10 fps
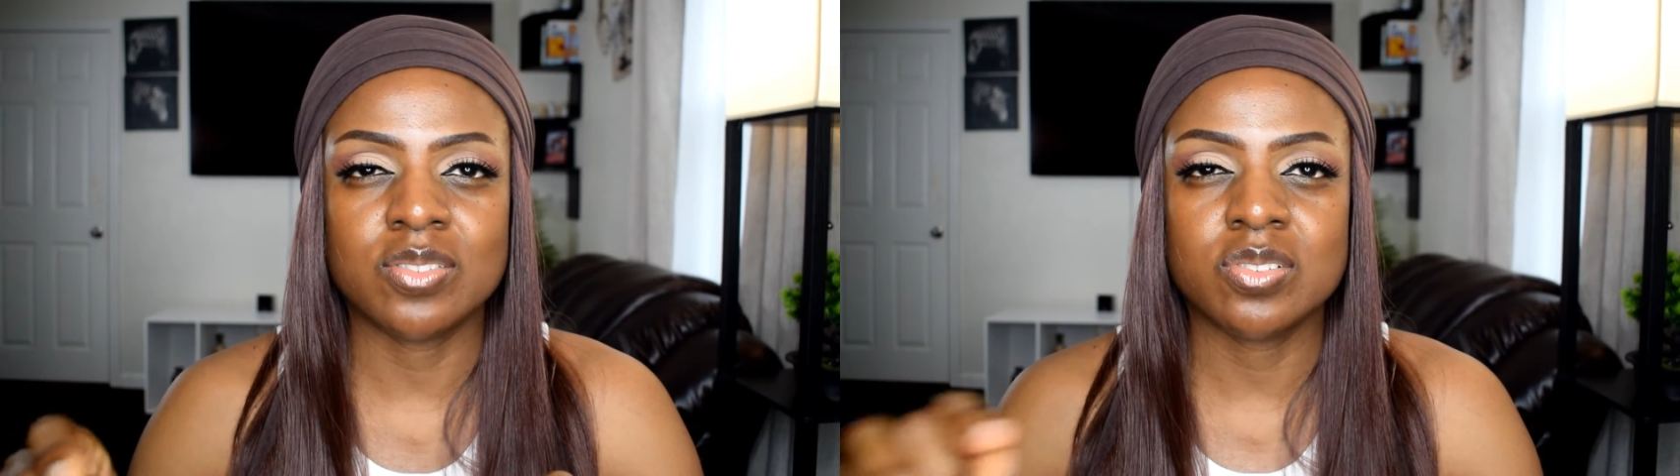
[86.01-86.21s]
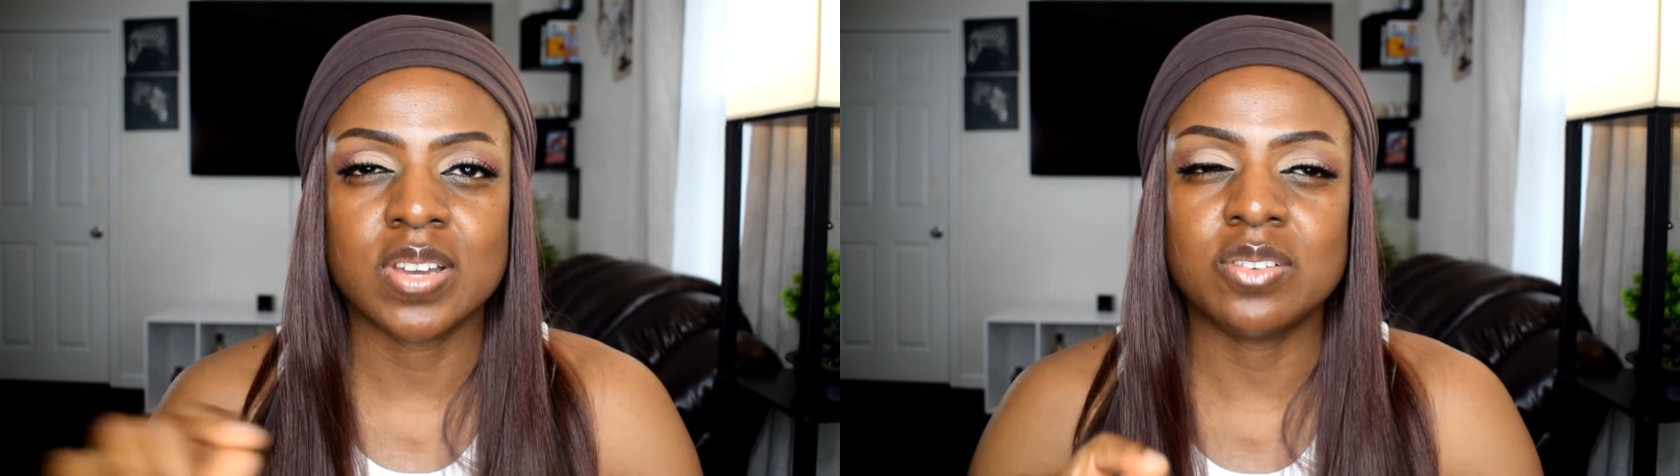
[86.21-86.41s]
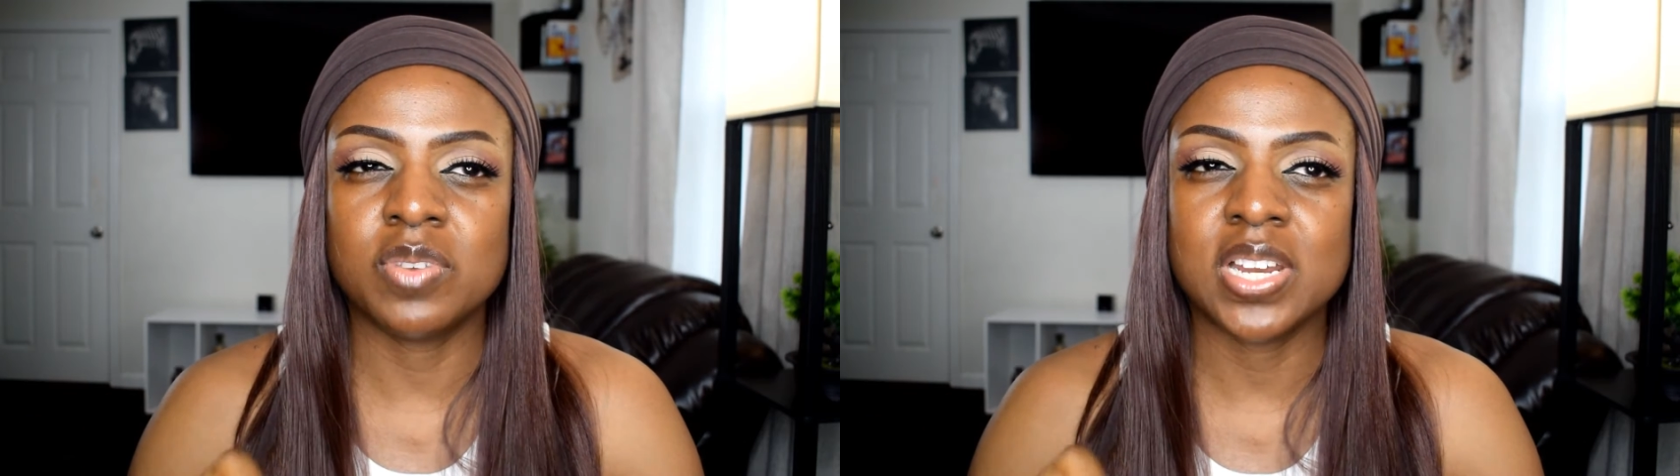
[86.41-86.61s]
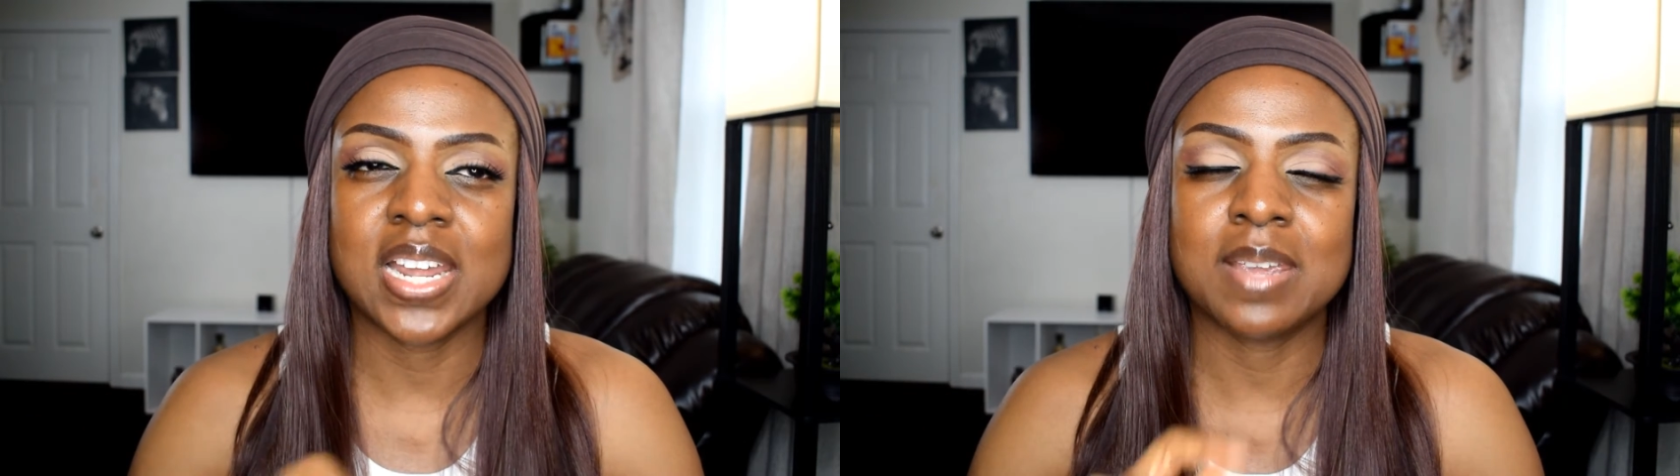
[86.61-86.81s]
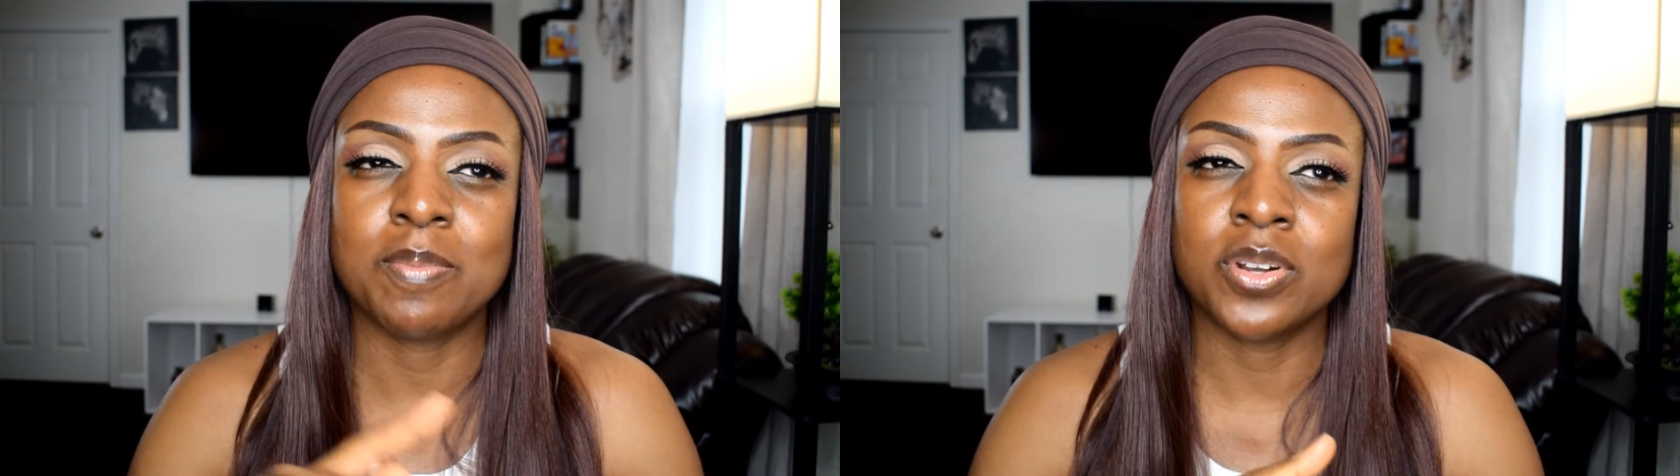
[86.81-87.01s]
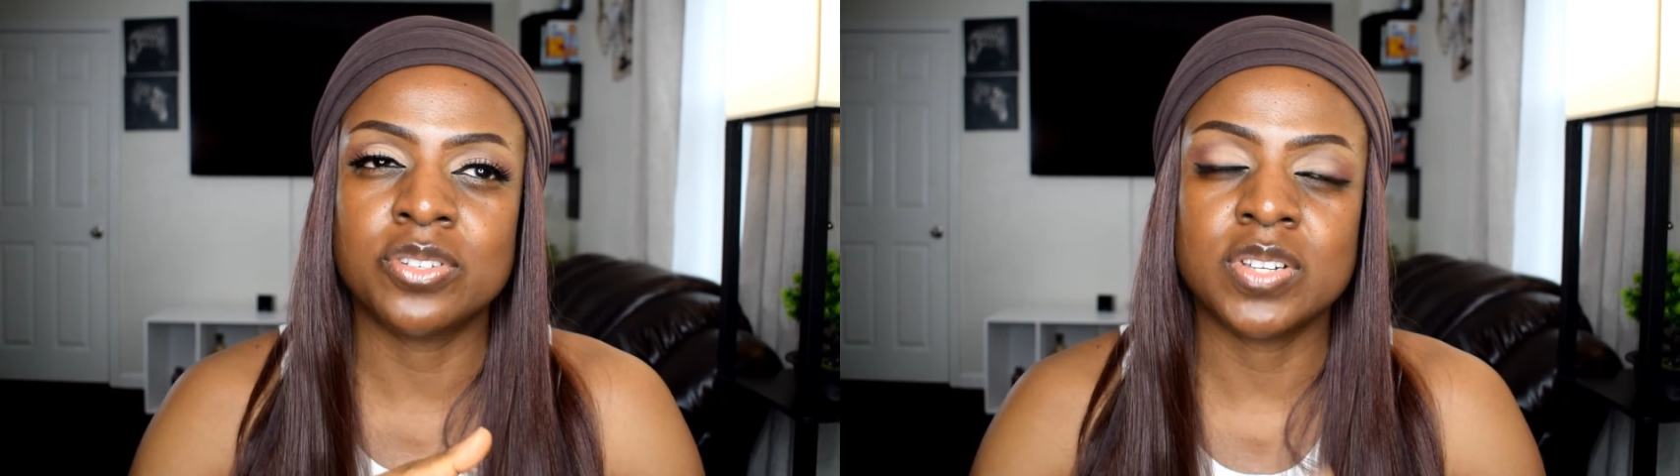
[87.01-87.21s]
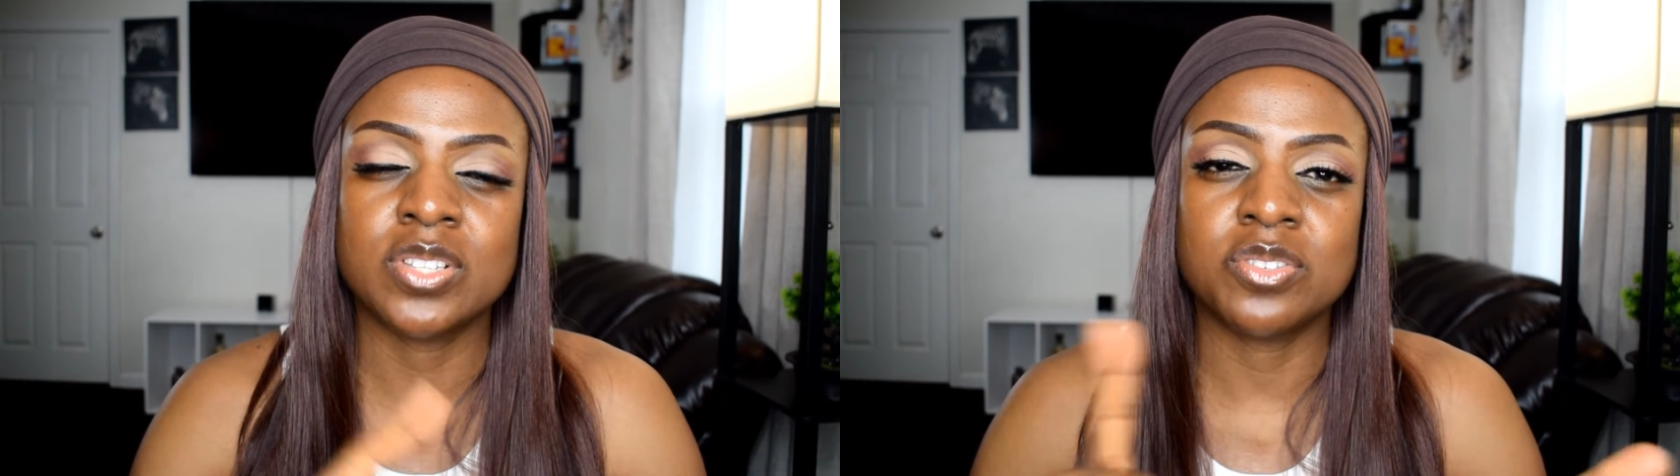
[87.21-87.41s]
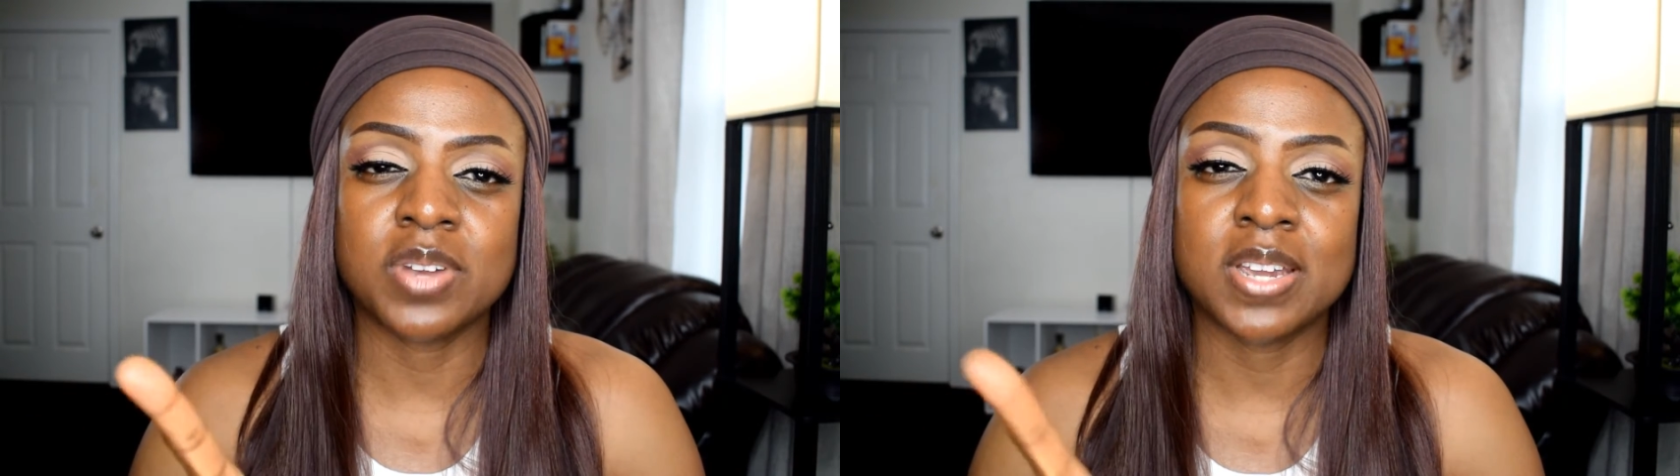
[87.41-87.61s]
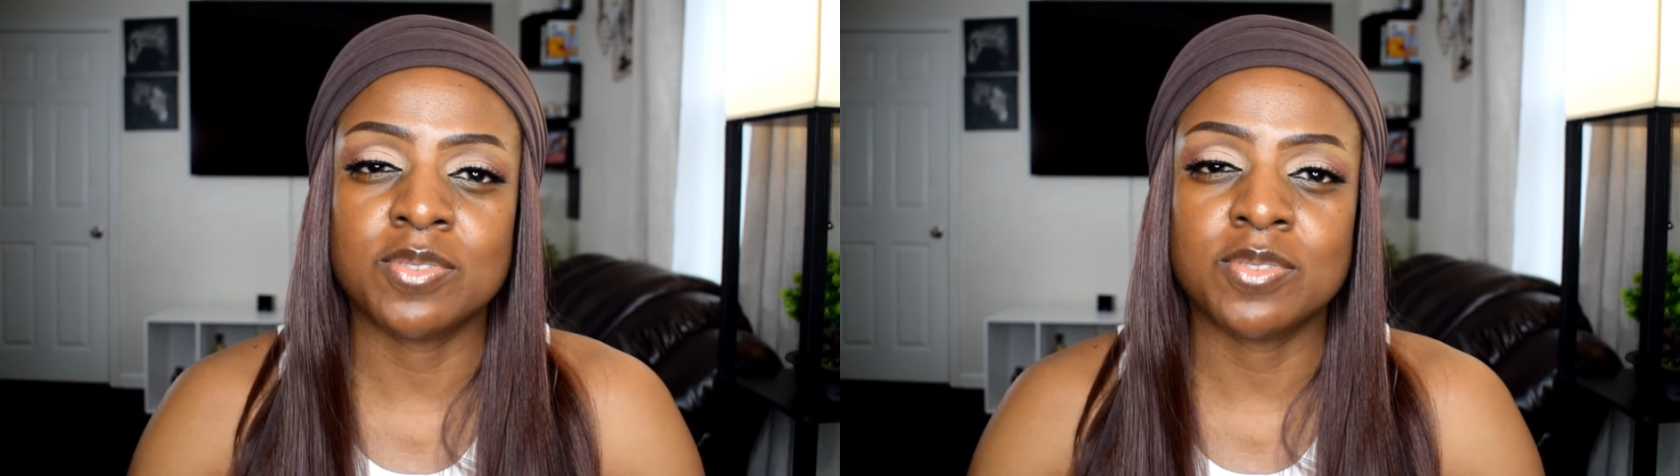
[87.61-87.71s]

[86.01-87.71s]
so I don't really like bothering to drive